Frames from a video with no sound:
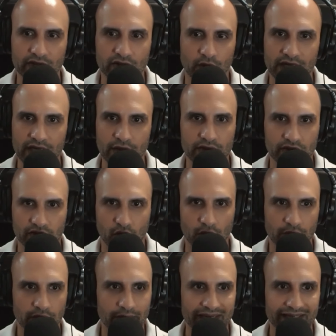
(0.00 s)
So when he was
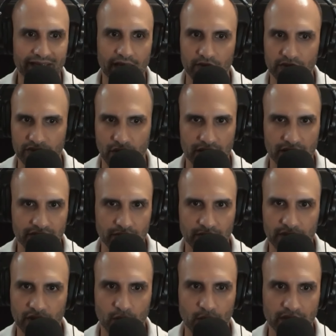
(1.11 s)
sober, my dad was
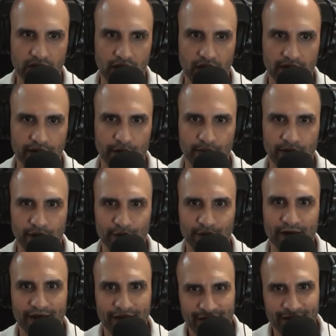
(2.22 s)
awesome. You know, we're talking about,
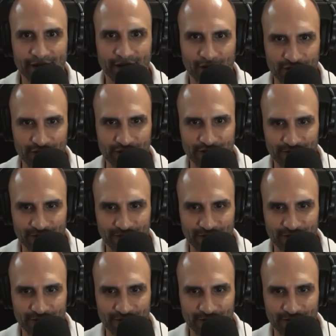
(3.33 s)
you know,